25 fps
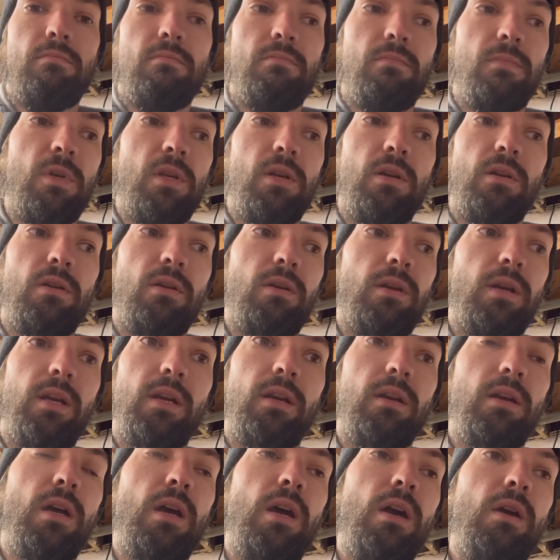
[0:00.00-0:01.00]
and they're
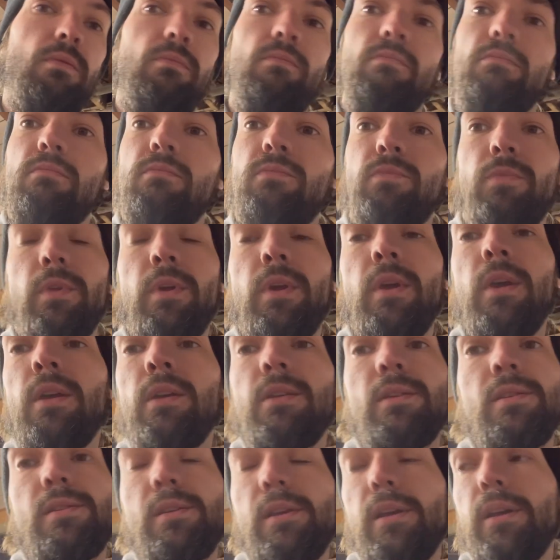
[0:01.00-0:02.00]
like, no.
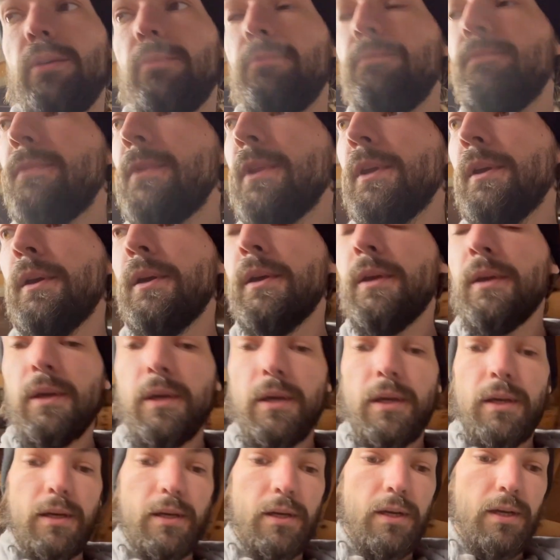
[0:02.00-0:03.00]
So
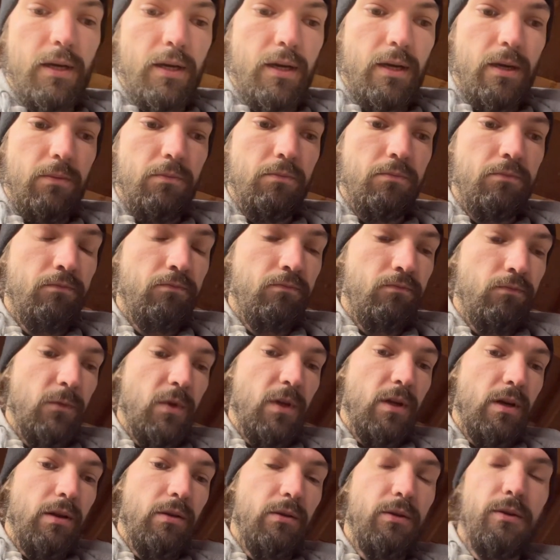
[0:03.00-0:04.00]
you
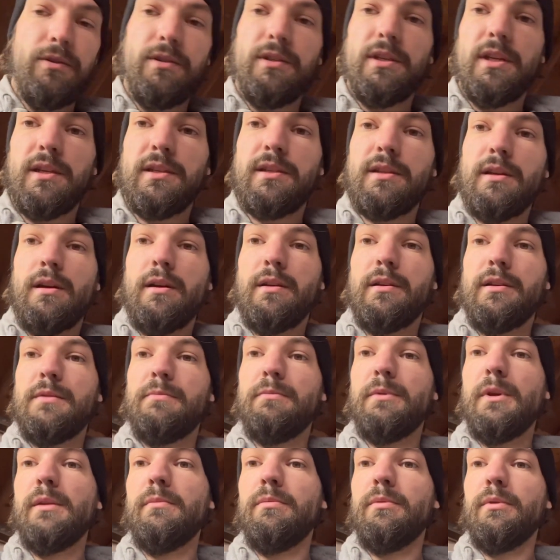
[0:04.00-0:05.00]
know, there's
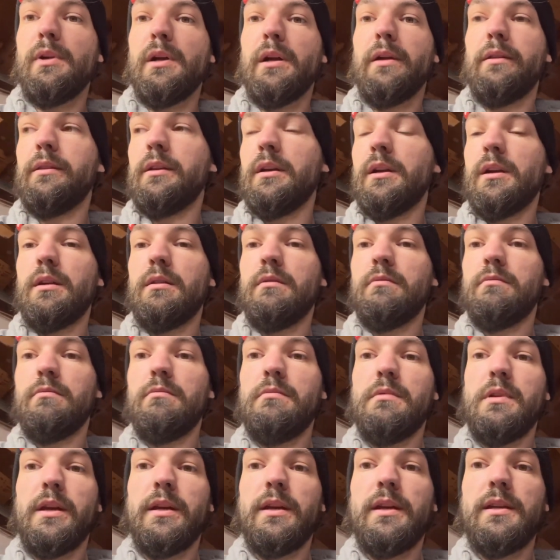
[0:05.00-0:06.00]
dishonest people out there.
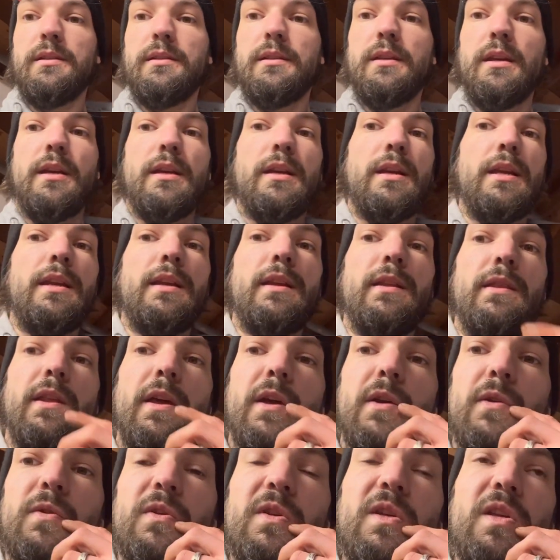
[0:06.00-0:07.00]
I guess they needed
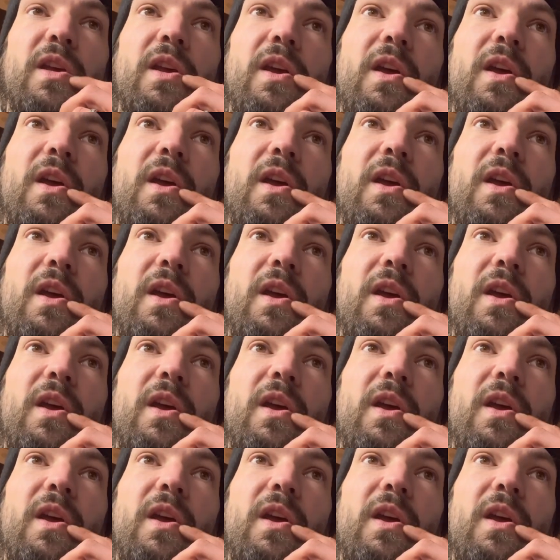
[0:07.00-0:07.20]
those